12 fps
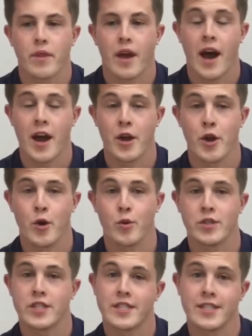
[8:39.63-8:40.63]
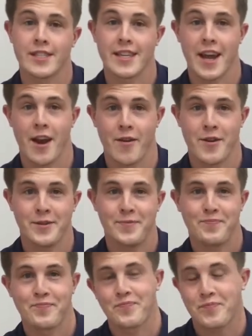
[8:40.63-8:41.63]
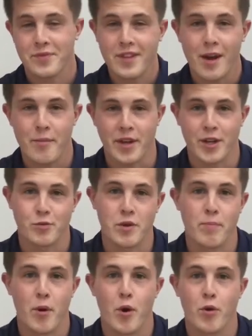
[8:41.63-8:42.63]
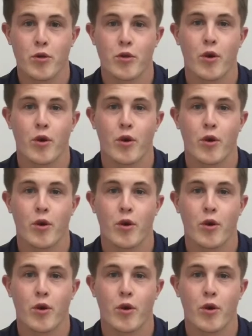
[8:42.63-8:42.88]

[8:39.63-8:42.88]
I know Sierra because we both